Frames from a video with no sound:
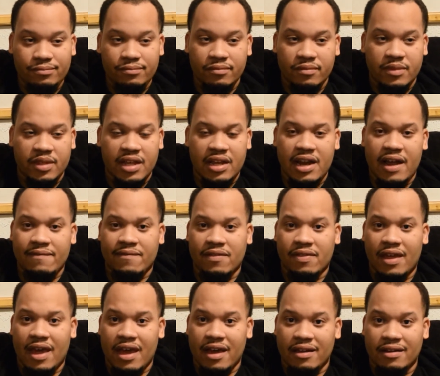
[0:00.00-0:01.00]
Then after
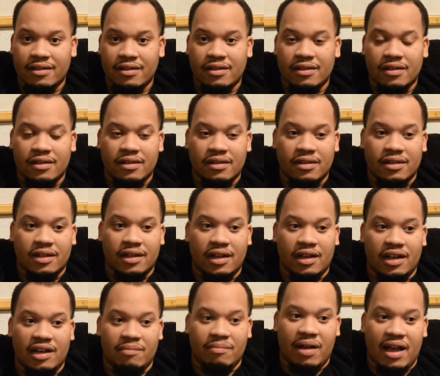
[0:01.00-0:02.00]
that,
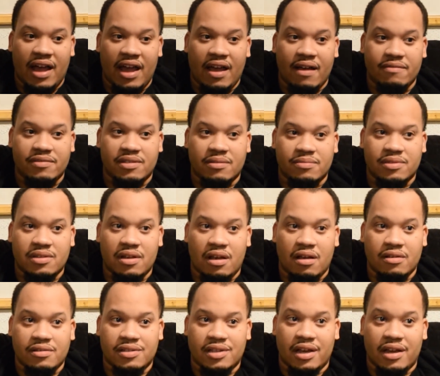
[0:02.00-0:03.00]
I have some
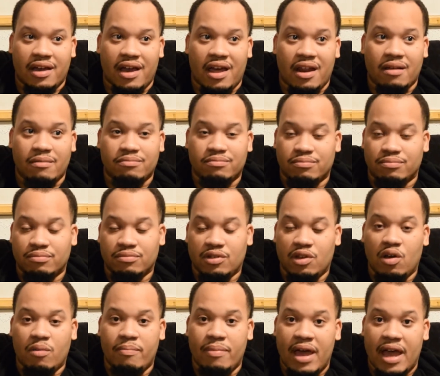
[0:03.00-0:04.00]
songs that kind of go
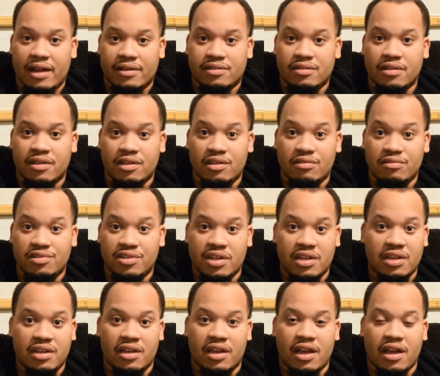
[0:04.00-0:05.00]
back to the Eugene
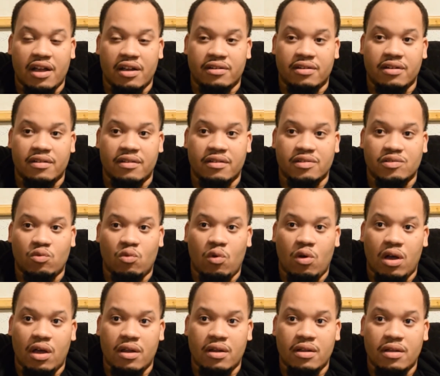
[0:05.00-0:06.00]
character. There's
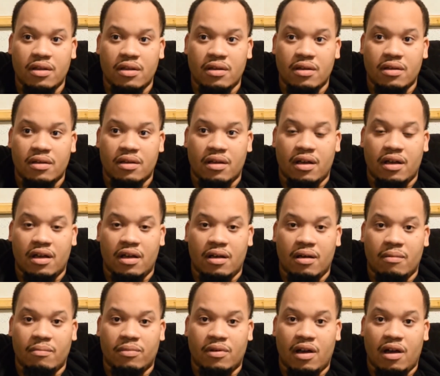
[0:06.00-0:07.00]
one
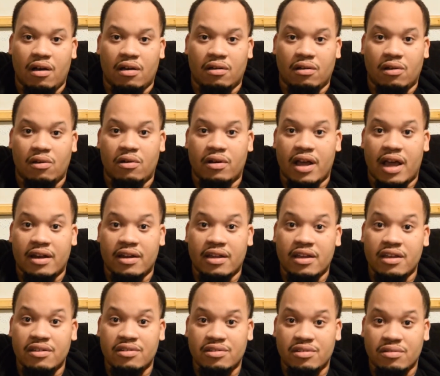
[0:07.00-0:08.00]
called Lord, I Need
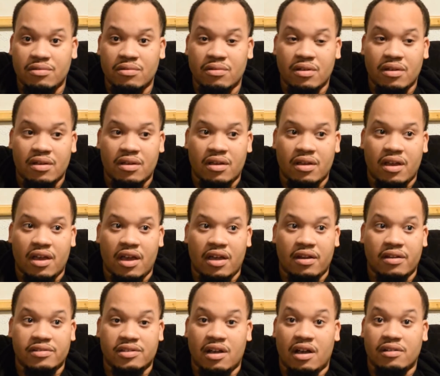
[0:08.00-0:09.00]
You. And
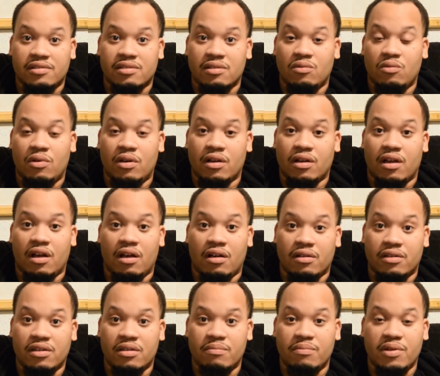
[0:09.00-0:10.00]
there's also one called
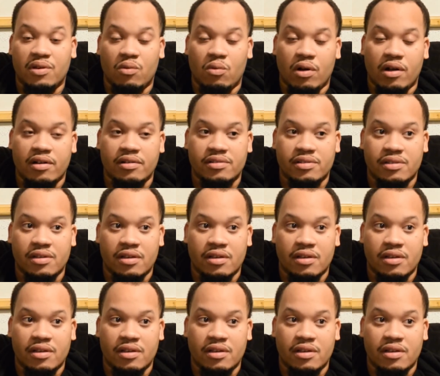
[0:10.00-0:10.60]
Could Be Worse.